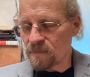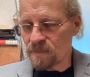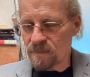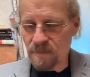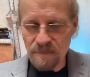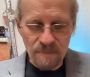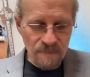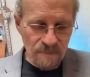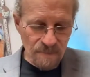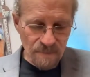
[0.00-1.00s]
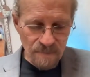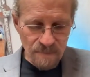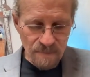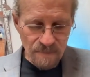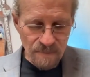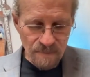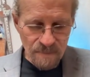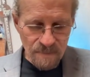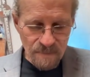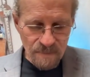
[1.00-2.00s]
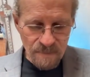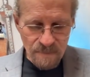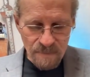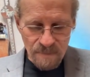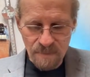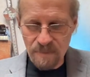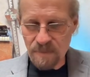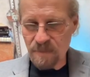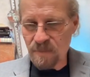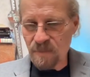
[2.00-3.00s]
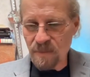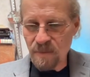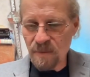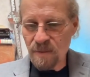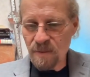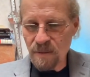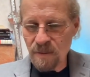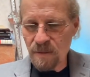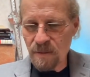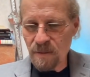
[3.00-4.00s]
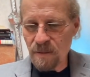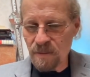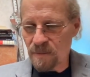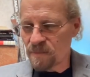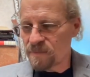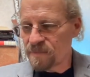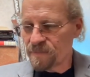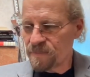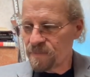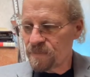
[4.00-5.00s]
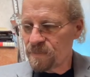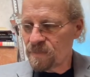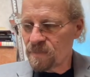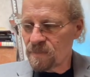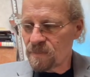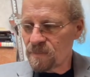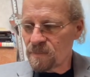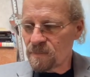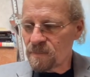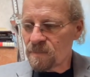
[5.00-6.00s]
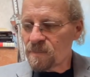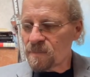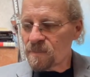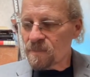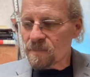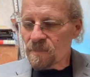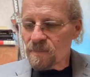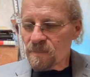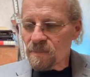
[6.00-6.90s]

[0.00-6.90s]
(silent)